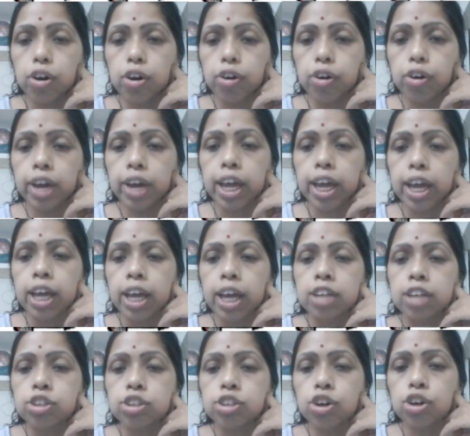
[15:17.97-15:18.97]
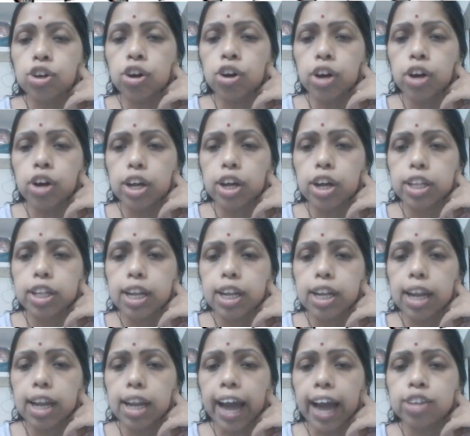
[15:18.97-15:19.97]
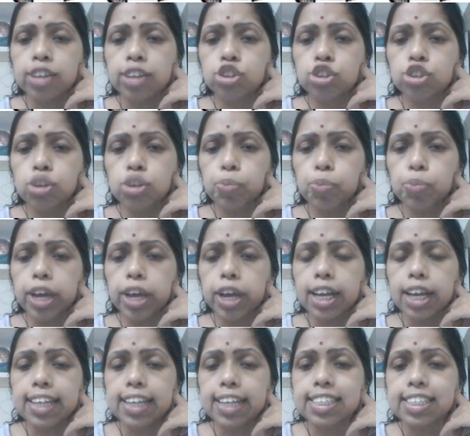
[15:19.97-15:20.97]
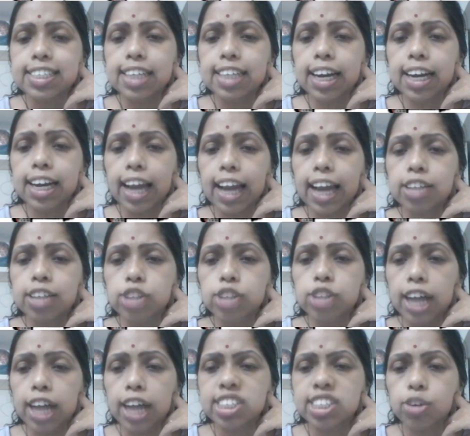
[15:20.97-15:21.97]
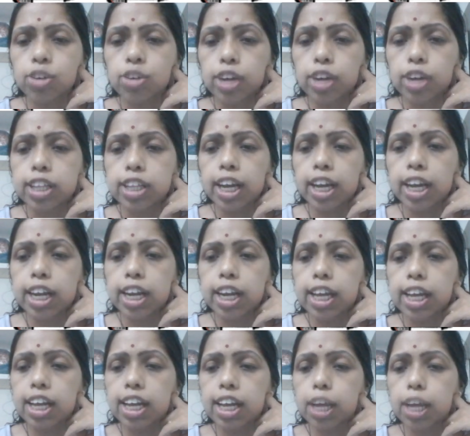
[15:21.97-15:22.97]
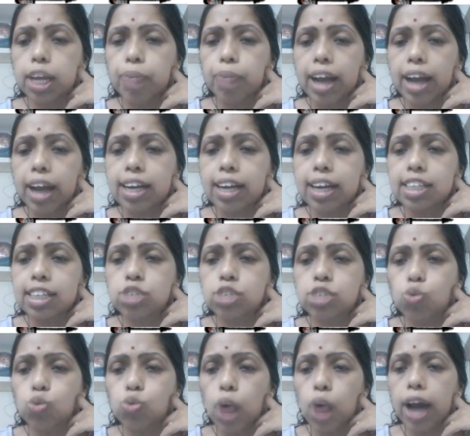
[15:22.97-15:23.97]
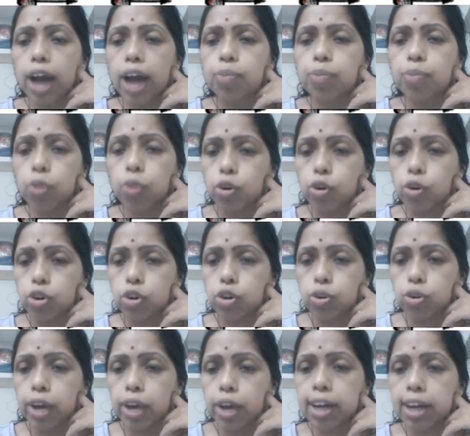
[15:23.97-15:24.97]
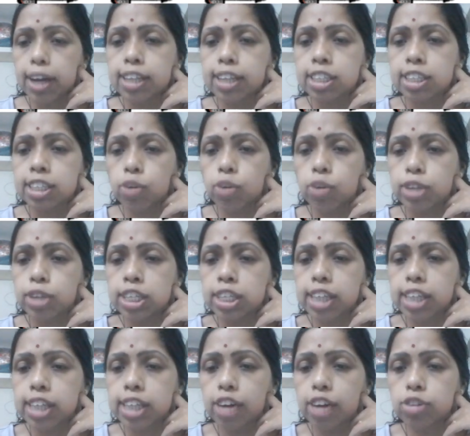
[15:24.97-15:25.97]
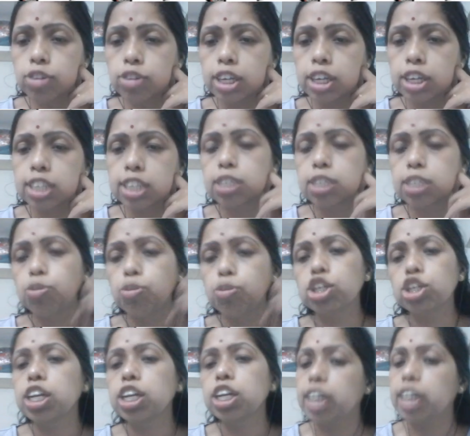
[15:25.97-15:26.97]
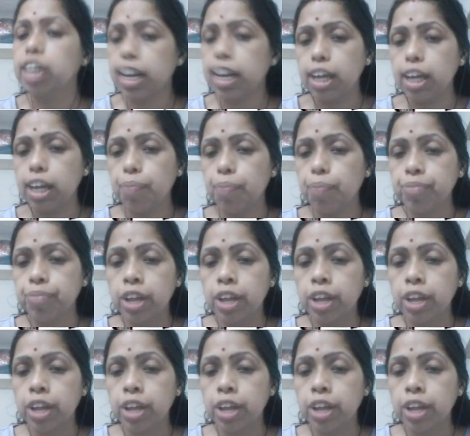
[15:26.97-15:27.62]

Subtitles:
Okay, so light should be incident like such a way that it can give at least one mode, at least this kind of the distribution it can give.